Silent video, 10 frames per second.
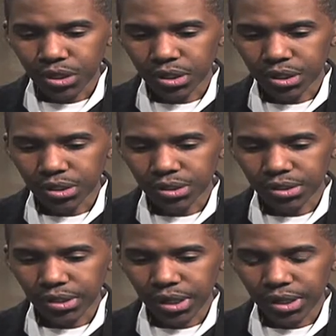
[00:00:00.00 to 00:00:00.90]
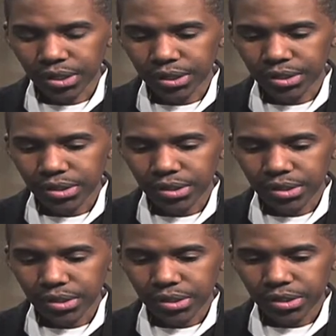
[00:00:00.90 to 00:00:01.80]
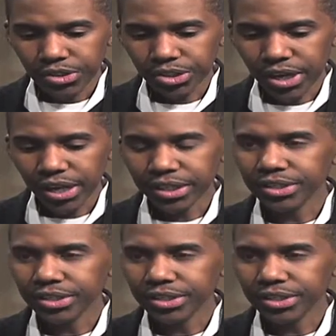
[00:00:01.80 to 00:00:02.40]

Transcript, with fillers: it is a genetic